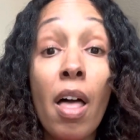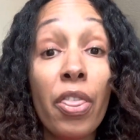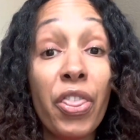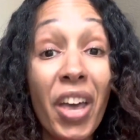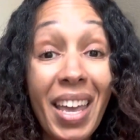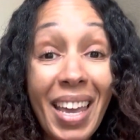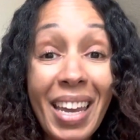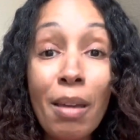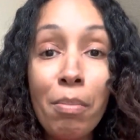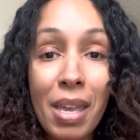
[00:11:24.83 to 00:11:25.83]
The
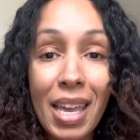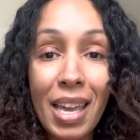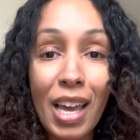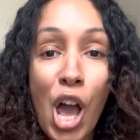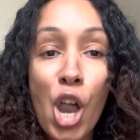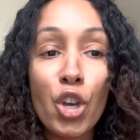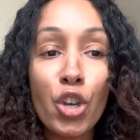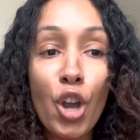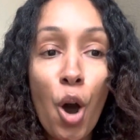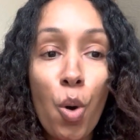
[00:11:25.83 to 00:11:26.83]
enemy
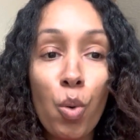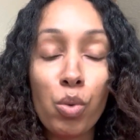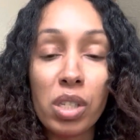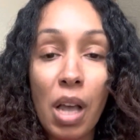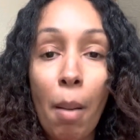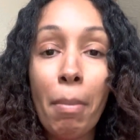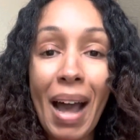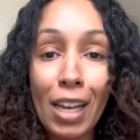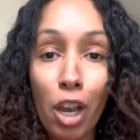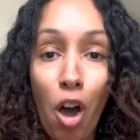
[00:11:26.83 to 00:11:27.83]
knows
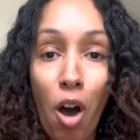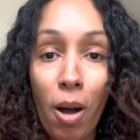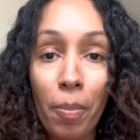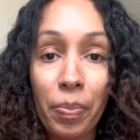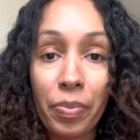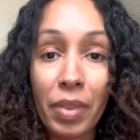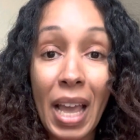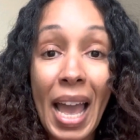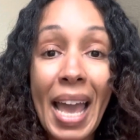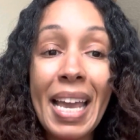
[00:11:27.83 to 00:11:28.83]
my law.
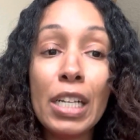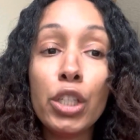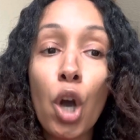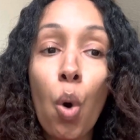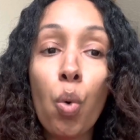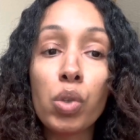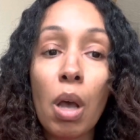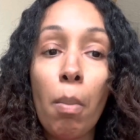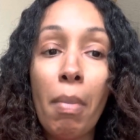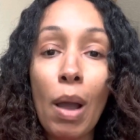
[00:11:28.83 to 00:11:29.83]
He knows
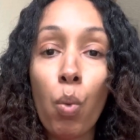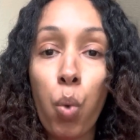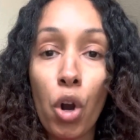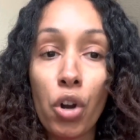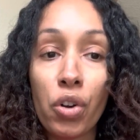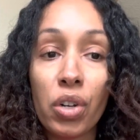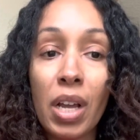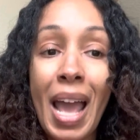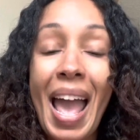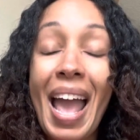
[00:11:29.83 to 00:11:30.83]
my word
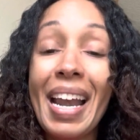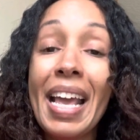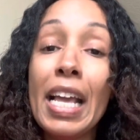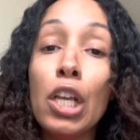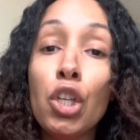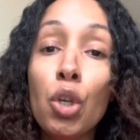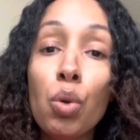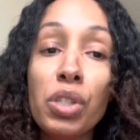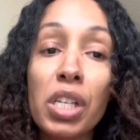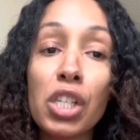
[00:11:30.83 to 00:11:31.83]
and he
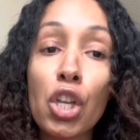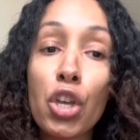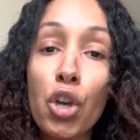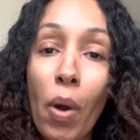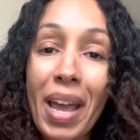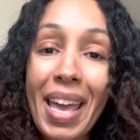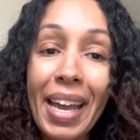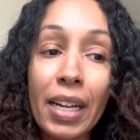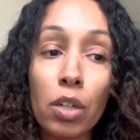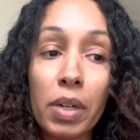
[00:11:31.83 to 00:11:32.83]
uses your
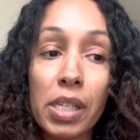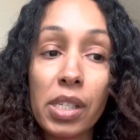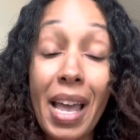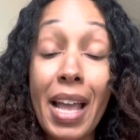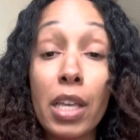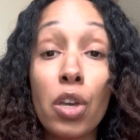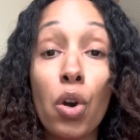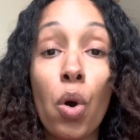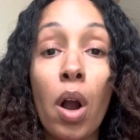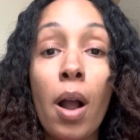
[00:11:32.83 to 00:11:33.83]
ignorance and
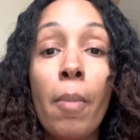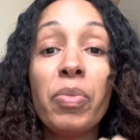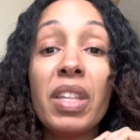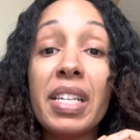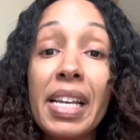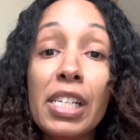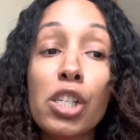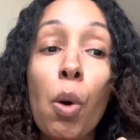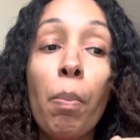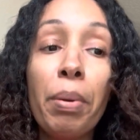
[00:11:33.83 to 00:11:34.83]
your
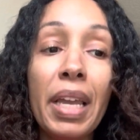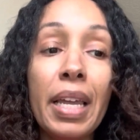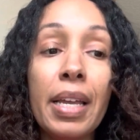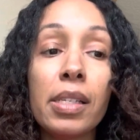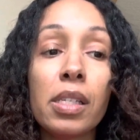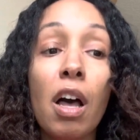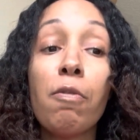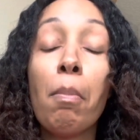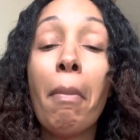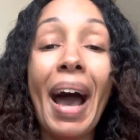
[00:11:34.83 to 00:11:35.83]
disobedience
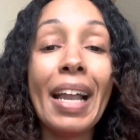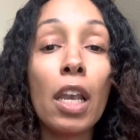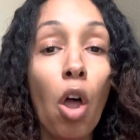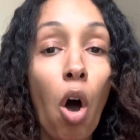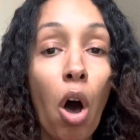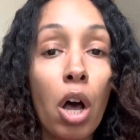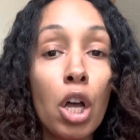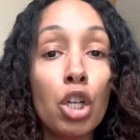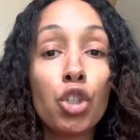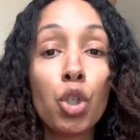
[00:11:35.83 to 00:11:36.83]
of my law
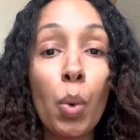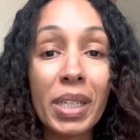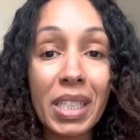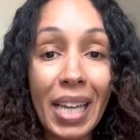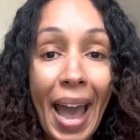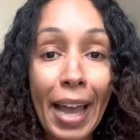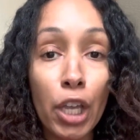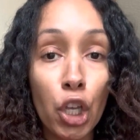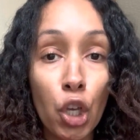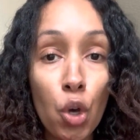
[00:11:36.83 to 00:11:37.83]
to attack
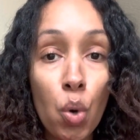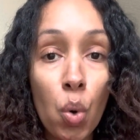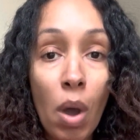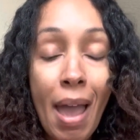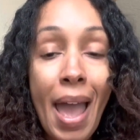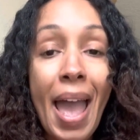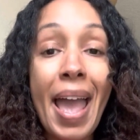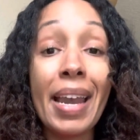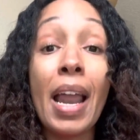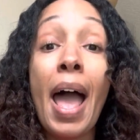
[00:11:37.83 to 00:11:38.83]
you
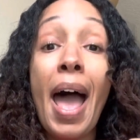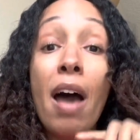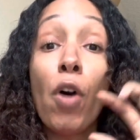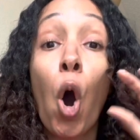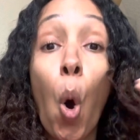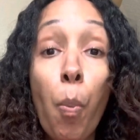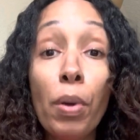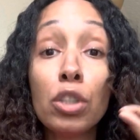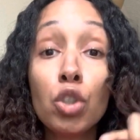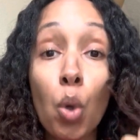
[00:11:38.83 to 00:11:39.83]
and have an
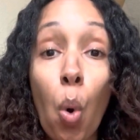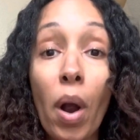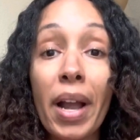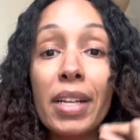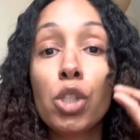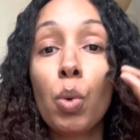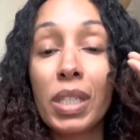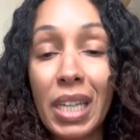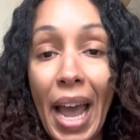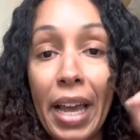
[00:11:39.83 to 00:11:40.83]
open door to
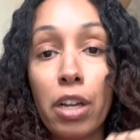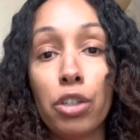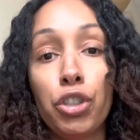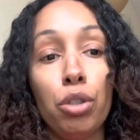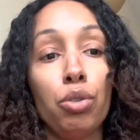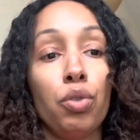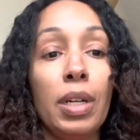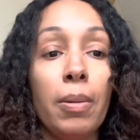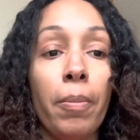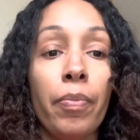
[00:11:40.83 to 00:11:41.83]
attack your
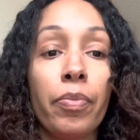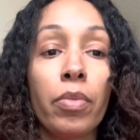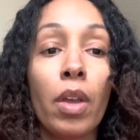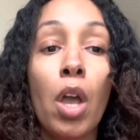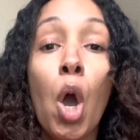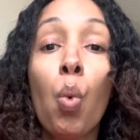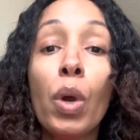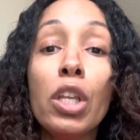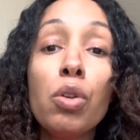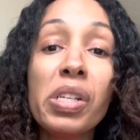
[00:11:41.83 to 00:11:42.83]
children.
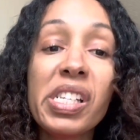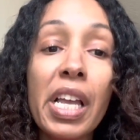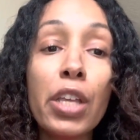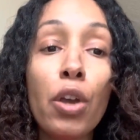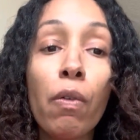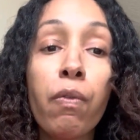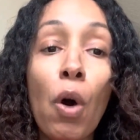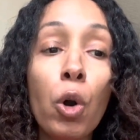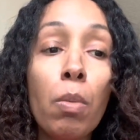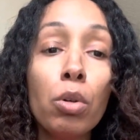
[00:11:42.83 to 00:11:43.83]
When you send your
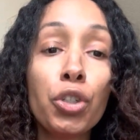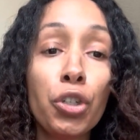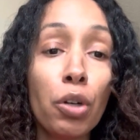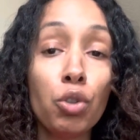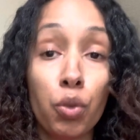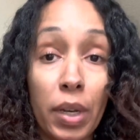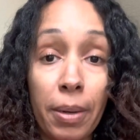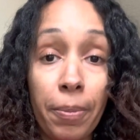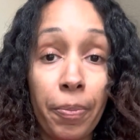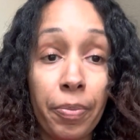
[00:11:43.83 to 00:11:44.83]
vulnerable
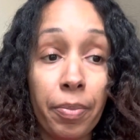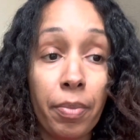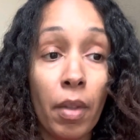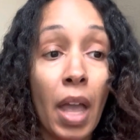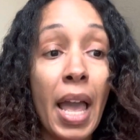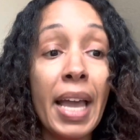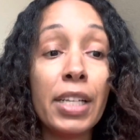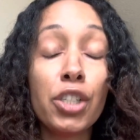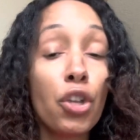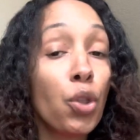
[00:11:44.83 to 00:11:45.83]
children
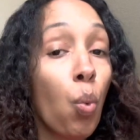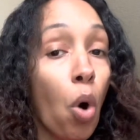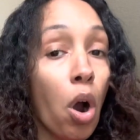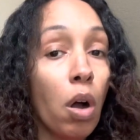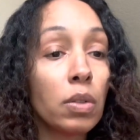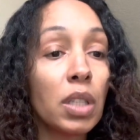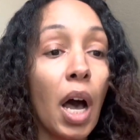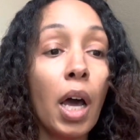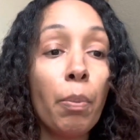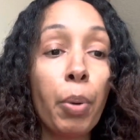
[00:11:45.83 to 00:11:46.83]
into the world
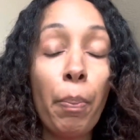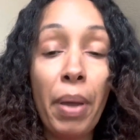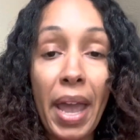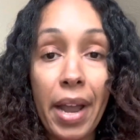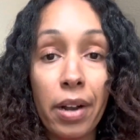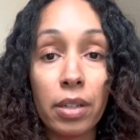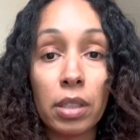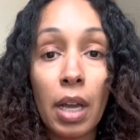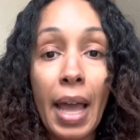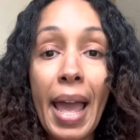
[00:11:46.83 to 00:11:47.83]
unprepared
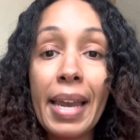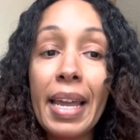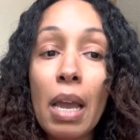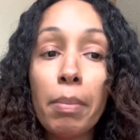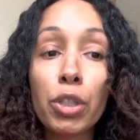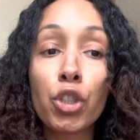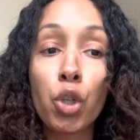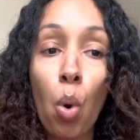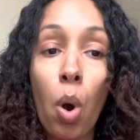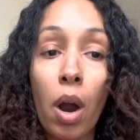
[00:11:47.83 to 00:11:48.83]
and
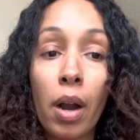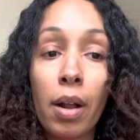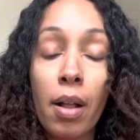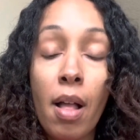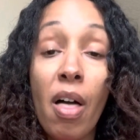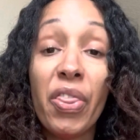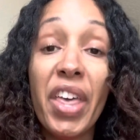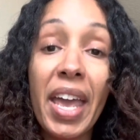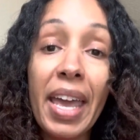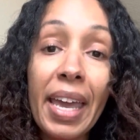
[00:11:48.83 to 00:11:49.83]
immature,
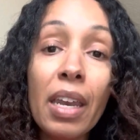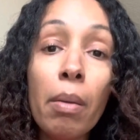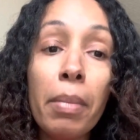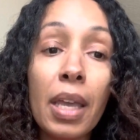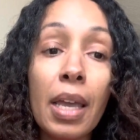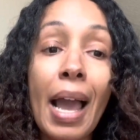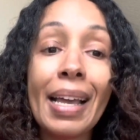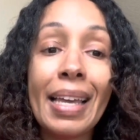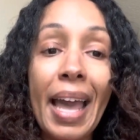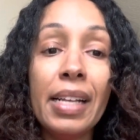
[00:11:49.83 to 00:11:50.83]
the enemy
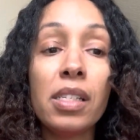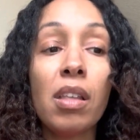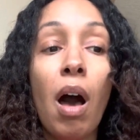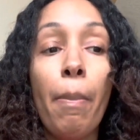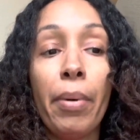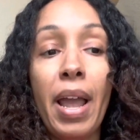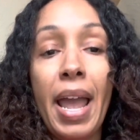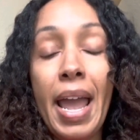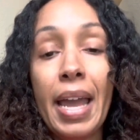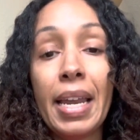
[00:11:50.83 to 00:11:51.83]
gains the upper
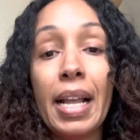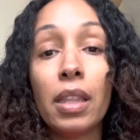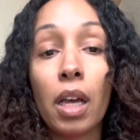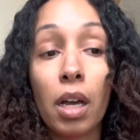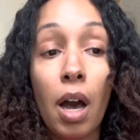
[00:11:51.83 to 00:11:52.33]
hand in the